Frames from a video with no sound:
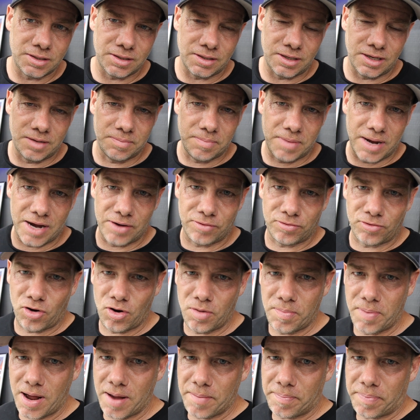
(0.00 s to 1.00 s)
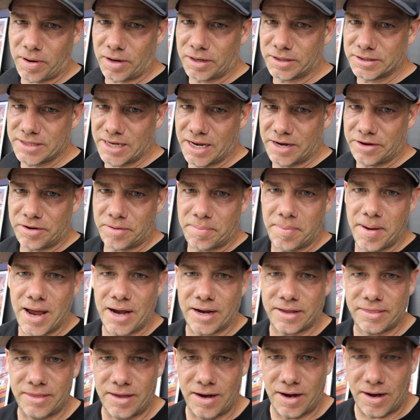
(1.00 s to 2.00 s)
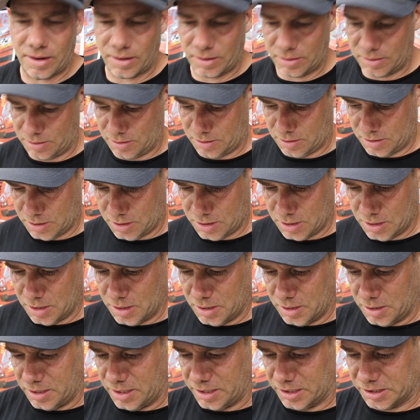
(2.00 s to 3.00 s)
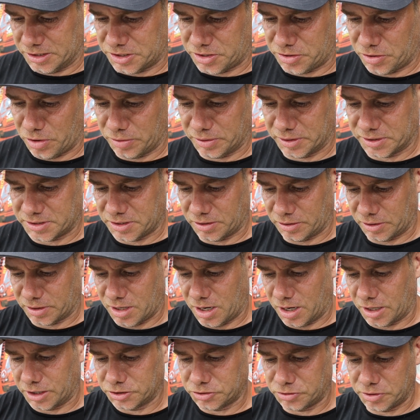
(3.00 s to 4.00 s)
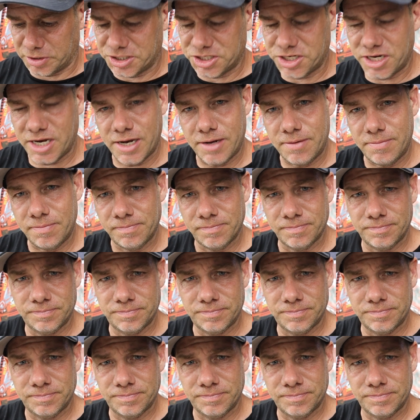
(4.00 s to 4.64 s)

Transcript: in my robot bartender back there. You just throw this little cartridge in.